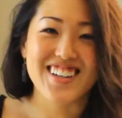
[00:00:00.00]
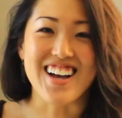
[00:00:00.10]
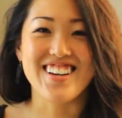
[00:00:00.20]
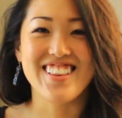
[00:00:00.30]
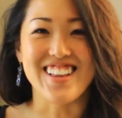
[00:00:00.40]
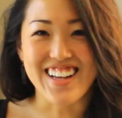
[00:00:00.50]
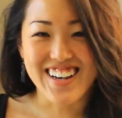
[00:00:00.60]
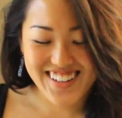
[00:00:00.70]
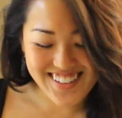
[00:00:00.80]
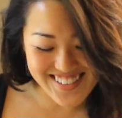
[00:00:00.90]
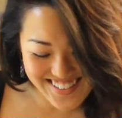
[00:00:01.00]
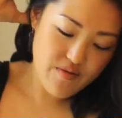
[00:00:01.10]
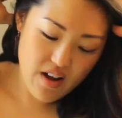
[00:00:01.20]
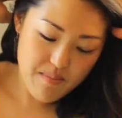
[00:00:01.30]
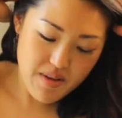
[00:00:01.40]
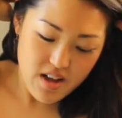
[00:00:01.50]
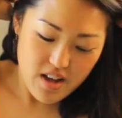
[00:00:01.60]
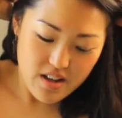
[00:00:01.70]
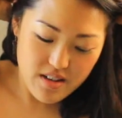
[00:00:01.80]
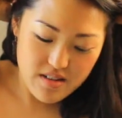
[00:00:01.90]
I did that. From
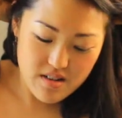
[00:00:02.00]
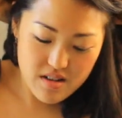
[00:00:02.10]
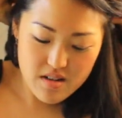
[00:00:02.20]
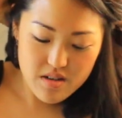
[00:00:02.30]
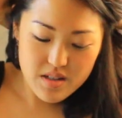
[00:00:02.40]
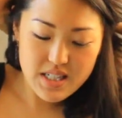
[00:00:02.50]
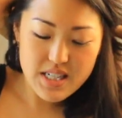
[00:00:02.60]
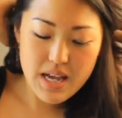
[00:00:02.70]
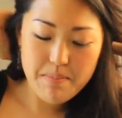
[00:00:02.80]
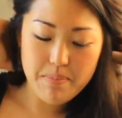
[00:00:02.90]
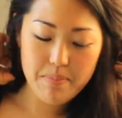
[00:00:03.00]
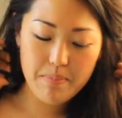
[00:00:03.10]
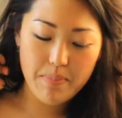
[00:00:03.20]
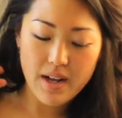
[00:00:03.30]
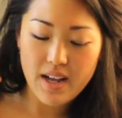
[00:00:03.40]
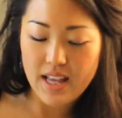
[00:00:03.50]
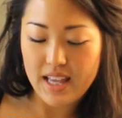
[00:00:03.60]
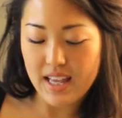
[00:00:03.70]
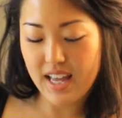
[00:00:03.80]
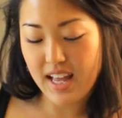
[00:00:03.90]
No
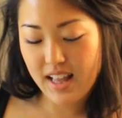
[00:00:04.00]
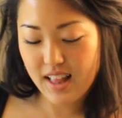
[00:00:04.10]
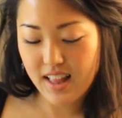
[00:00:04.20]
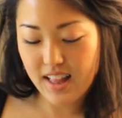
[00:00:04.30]
Sepayel.